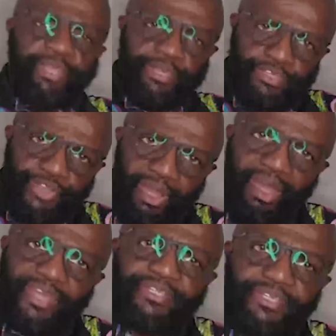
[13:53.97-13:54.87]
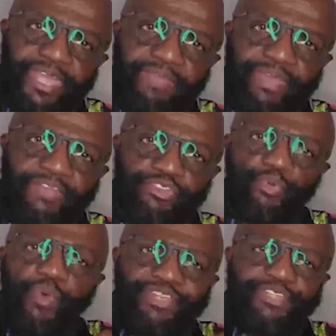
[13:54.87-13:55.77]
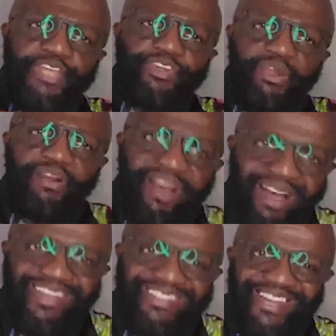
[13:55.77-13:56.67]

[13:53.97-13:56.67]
in his heart. Amen. So what's in your heart?